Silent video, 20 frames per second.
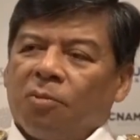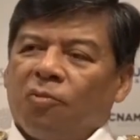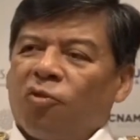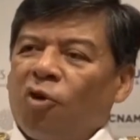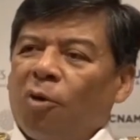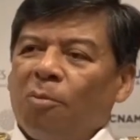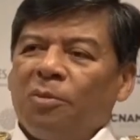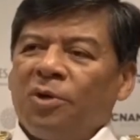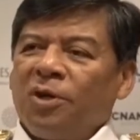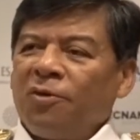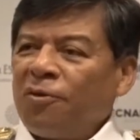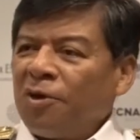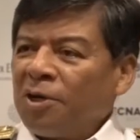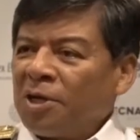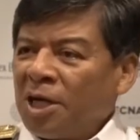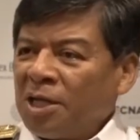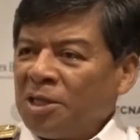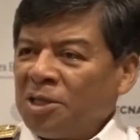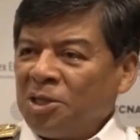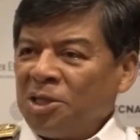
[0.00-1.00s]
from
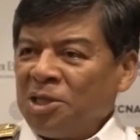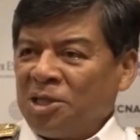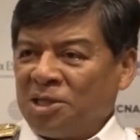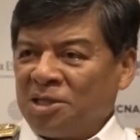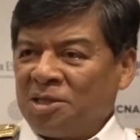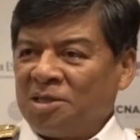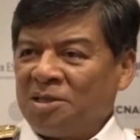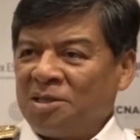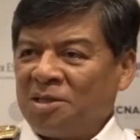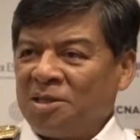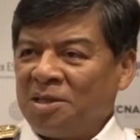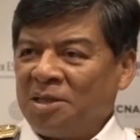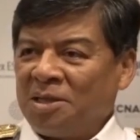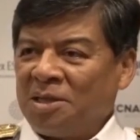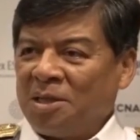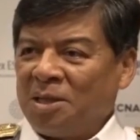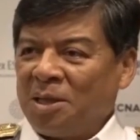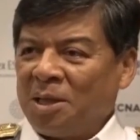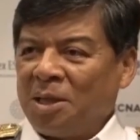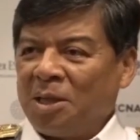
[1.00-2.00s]
different countries.
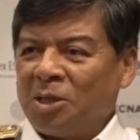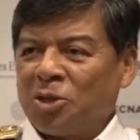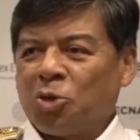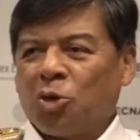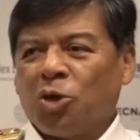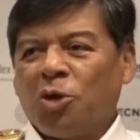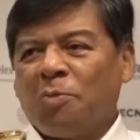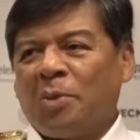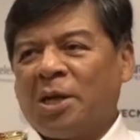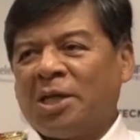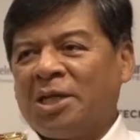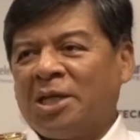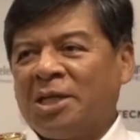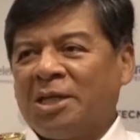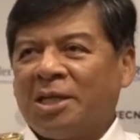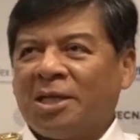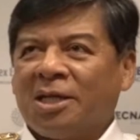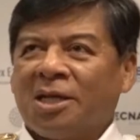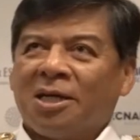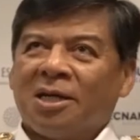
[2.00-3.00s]
So
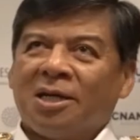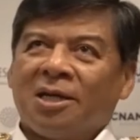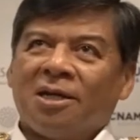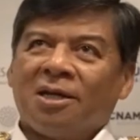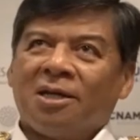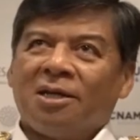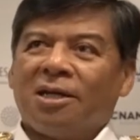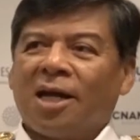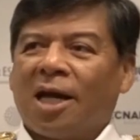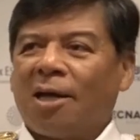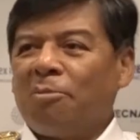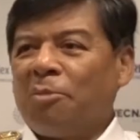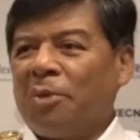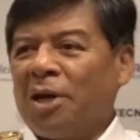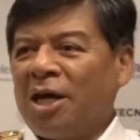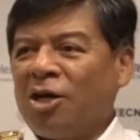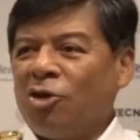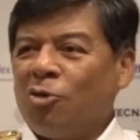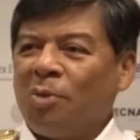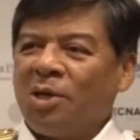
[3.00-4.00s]
imagine the
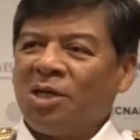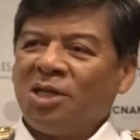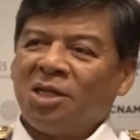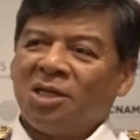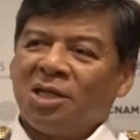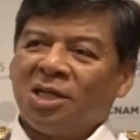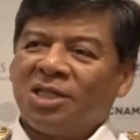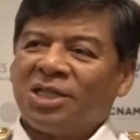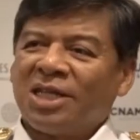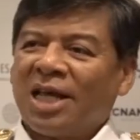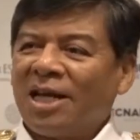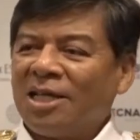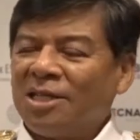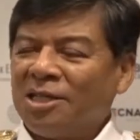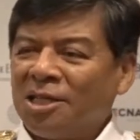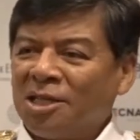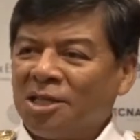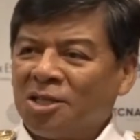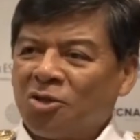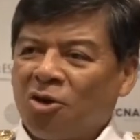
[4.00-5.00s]
nightmare, imagine the
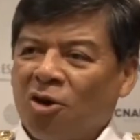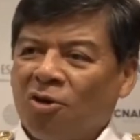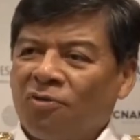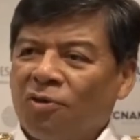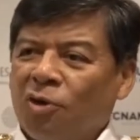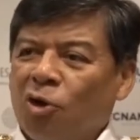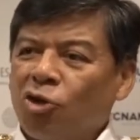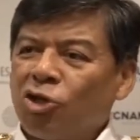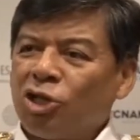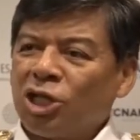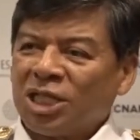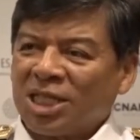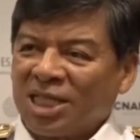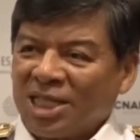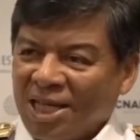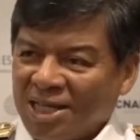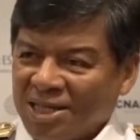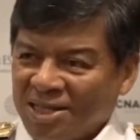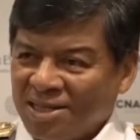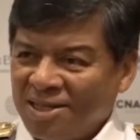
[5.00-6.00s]
challenges of
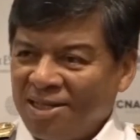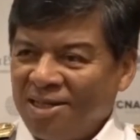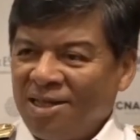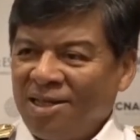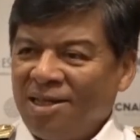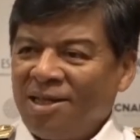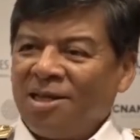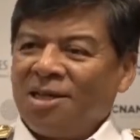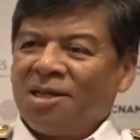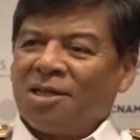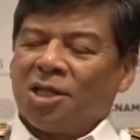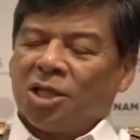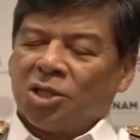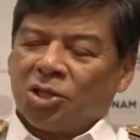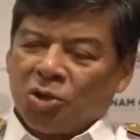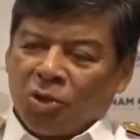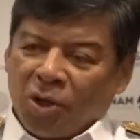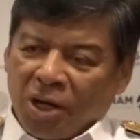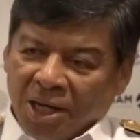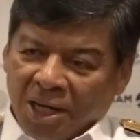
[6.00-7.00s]
logistics, the
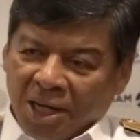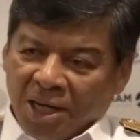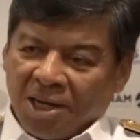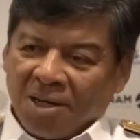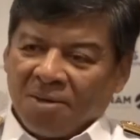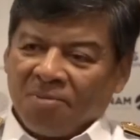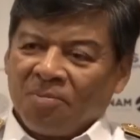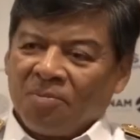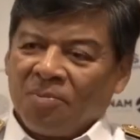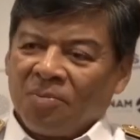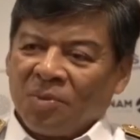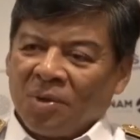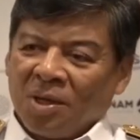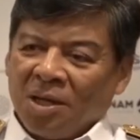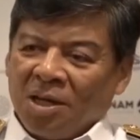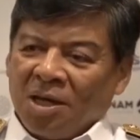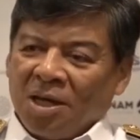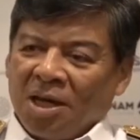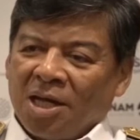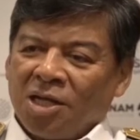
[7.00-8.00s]
training,
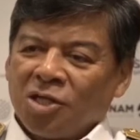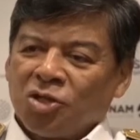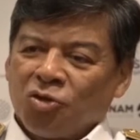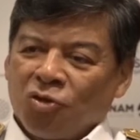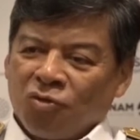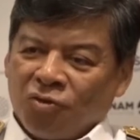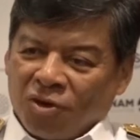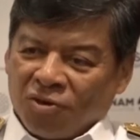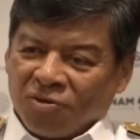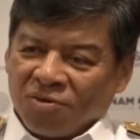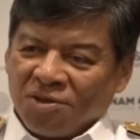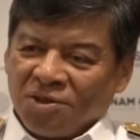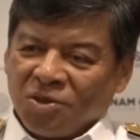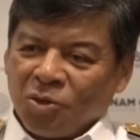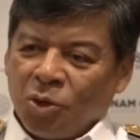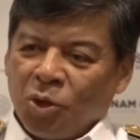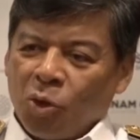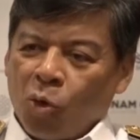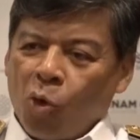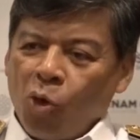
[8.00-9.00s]
and so forth.
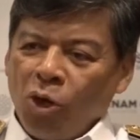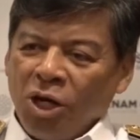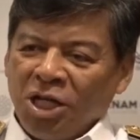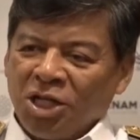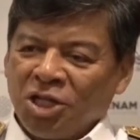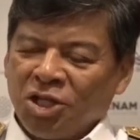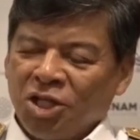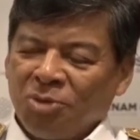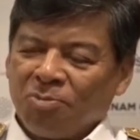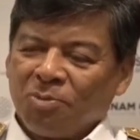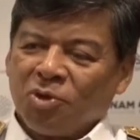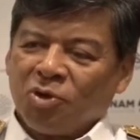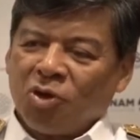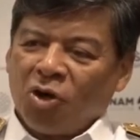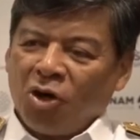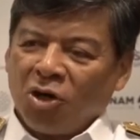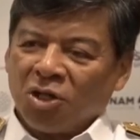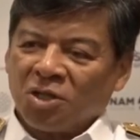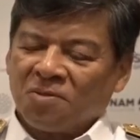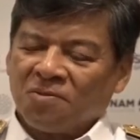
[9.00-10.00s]
So the ownership
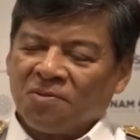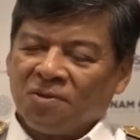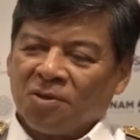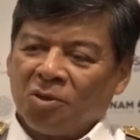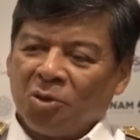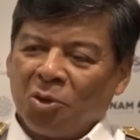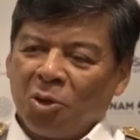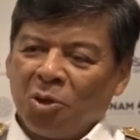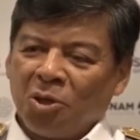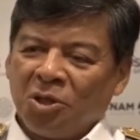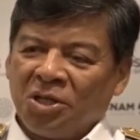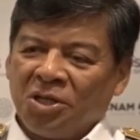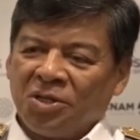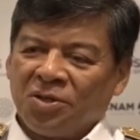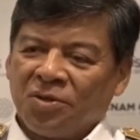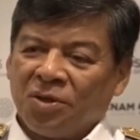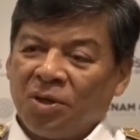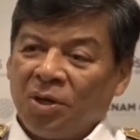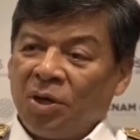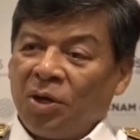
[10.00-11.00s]
cost for all
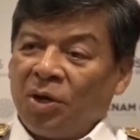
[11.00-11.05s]
these